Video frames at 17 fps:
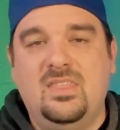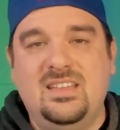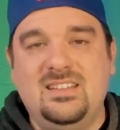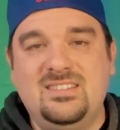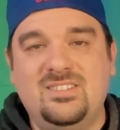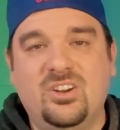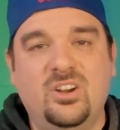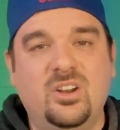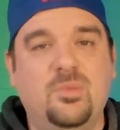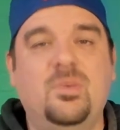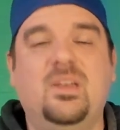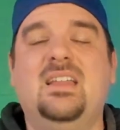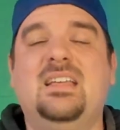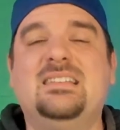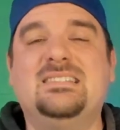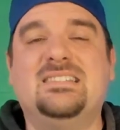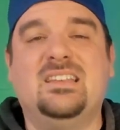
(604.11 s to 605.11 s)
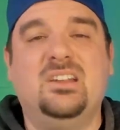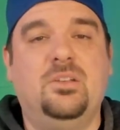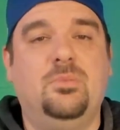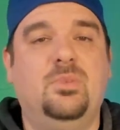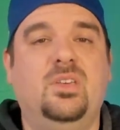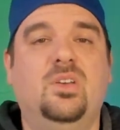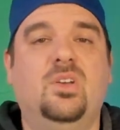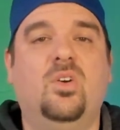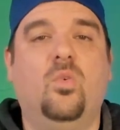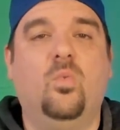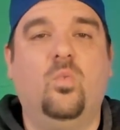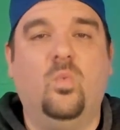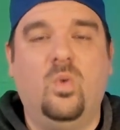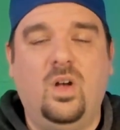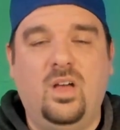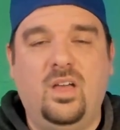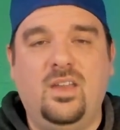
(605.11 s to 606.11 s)
This tournament is going to be
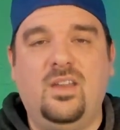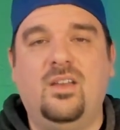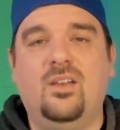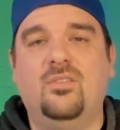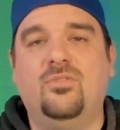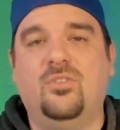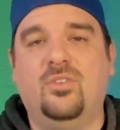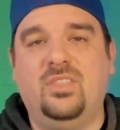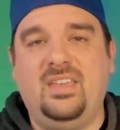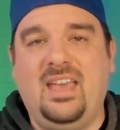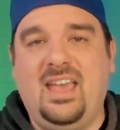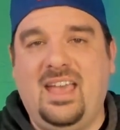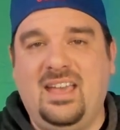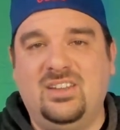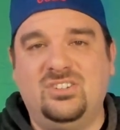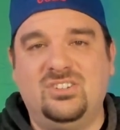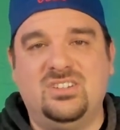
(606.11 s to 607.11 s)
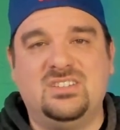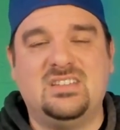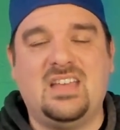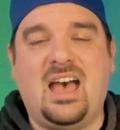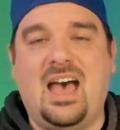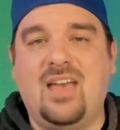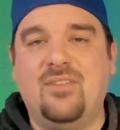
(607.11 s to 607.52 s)
one for the ages.